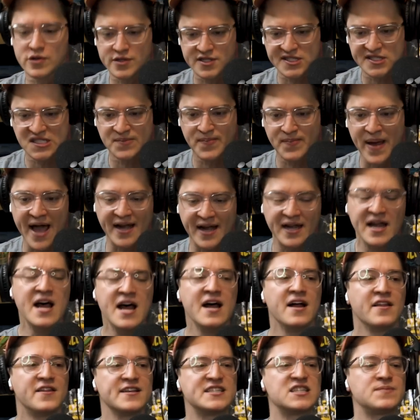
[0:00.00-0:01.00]
spec,
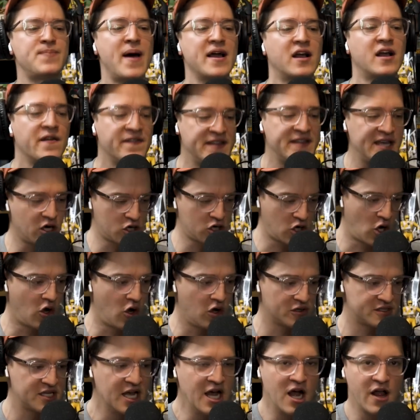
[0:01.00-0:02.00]
the spec on the
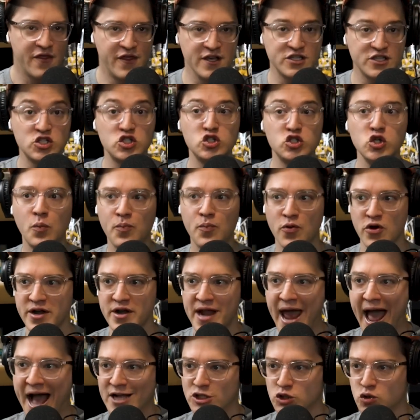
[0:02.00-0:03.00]
occult, the
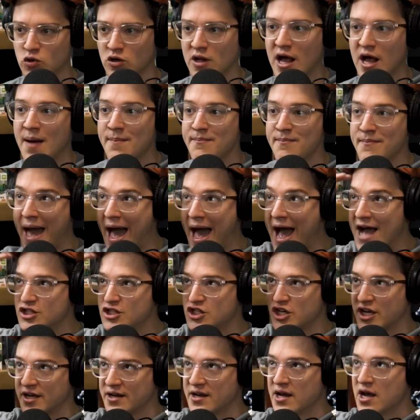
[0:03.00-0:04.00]
supernatural.
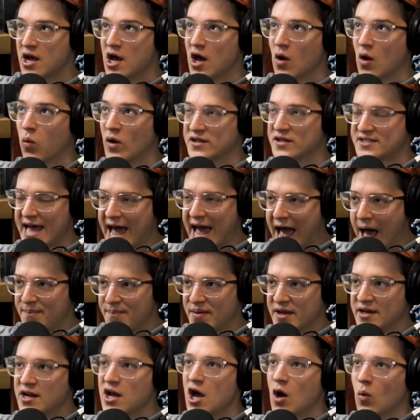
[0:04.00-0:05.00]
Imagine what's
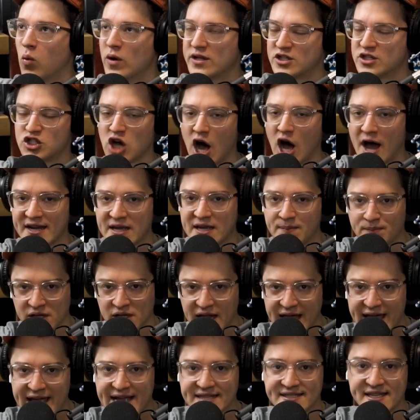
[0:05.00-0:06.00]
happened with Johnny
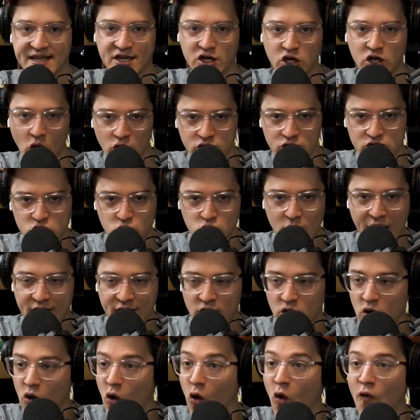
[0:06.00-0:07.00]
Blaze and Ghost
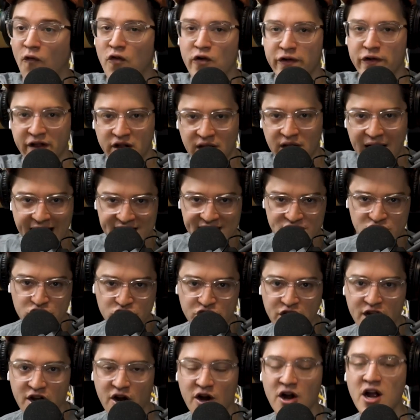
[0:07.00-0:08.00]
Rider over the last
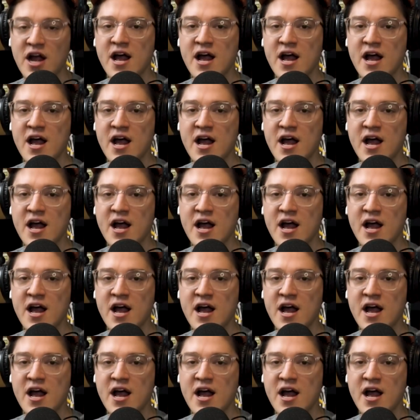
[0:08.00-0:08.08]
year.